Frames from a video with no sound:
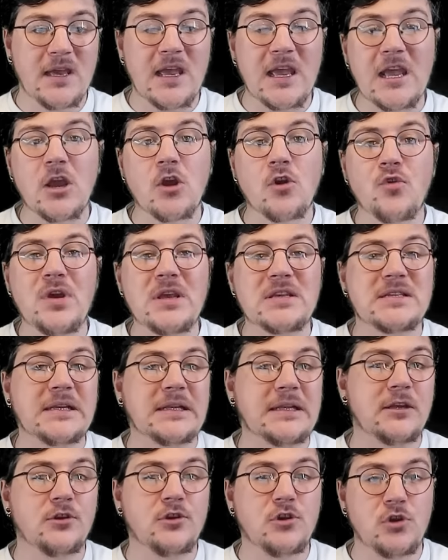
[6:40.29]

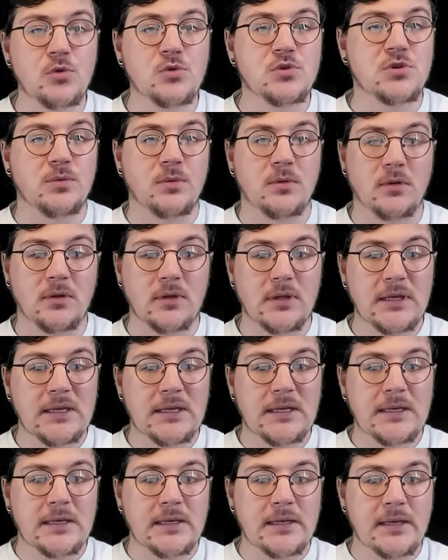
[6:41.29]
increasingly unusual
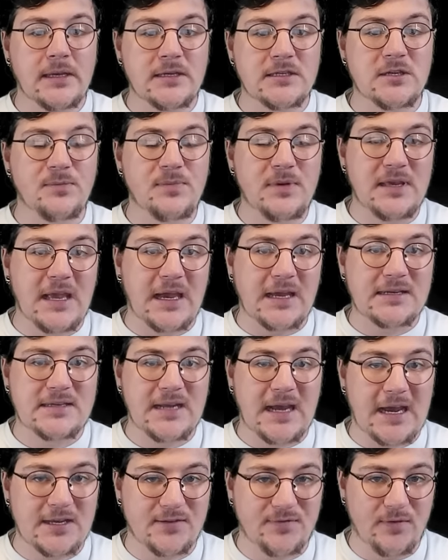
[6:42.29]
as he began
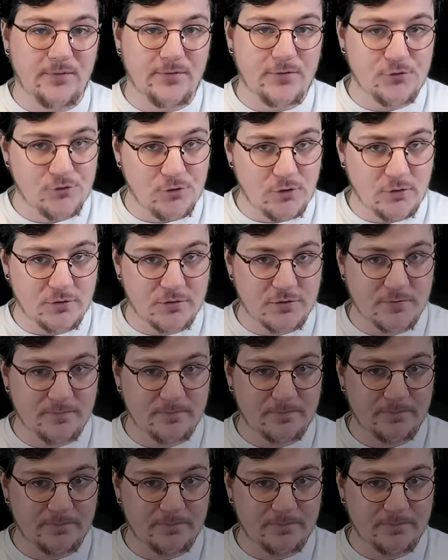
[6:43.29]
to ask them for drugs.